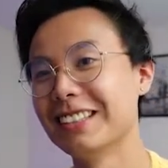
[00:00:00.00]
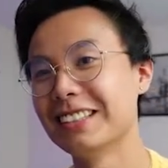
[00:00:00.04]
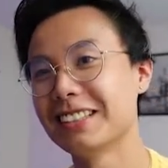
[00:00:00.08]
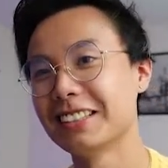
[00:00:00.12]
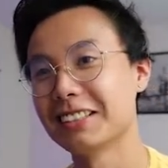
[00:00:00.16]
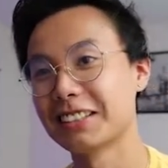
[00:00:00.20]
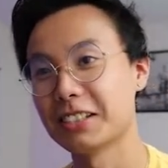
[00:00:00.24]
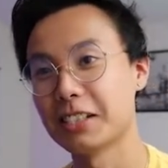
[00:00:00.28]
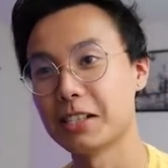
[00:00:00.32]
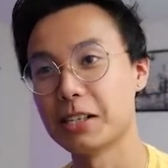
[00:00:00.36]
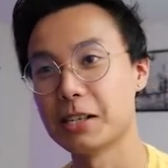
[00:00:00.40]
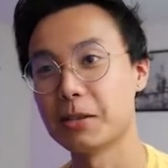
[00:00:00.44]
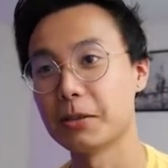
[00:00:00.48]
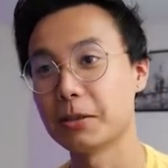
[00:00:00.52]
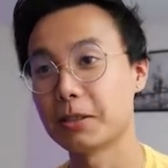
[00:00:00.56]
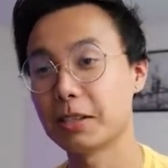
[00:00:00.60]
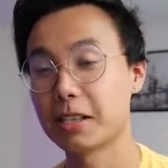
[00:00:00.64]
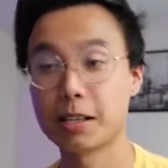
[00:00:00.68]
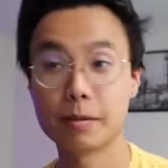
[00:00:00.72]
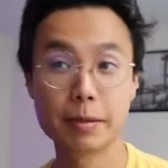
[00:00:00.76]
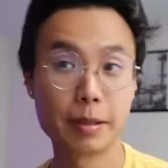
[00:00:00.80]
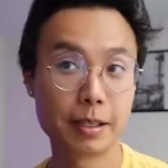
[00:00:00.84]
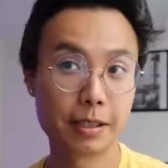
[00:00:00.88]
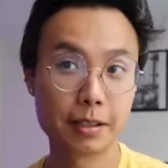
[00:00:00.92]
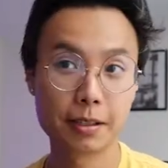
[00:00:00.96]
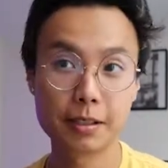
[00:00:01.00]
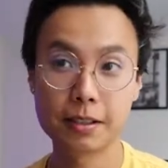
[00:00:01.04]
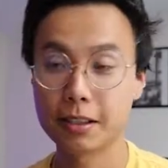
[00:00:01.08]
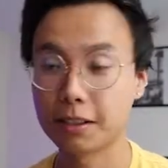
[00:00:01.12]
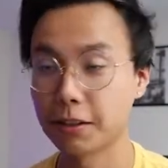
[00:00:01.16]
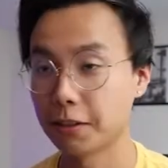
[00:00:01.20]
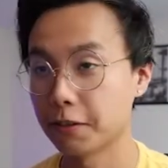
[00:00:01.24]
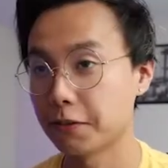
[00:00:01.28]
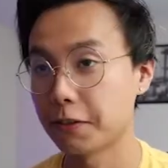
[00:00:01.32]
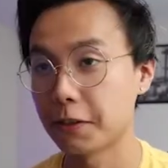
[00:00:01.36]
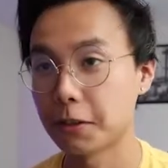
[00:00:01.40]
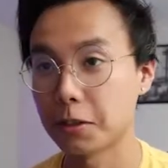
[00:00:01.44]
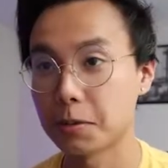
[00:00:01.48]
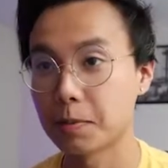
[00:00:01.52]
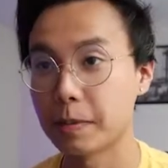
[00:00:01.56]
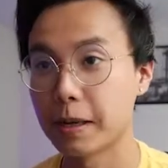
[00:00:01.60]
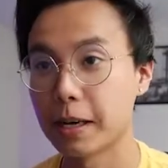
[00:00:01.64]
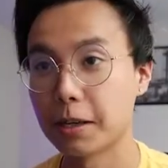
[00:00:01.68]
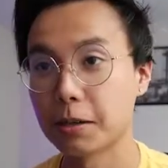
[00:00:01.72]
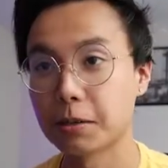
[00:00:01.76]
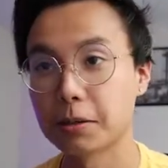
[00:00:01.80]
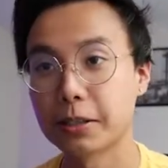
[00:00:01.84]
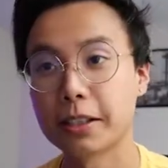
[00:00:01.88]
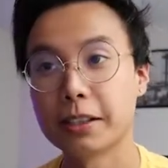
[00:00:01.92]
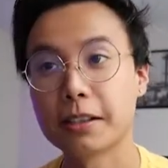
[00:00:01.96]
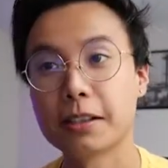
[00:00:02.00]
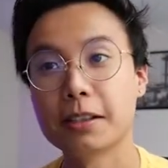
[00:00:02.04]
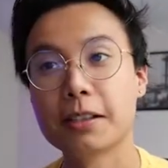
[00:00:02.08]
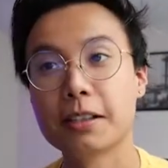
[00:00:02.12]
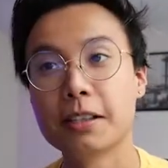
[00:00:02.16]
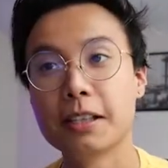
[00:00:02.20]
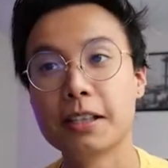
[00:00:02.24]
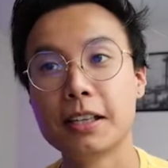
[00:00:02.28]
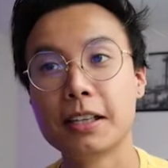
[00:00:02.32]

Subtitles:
So coming in the first battle here,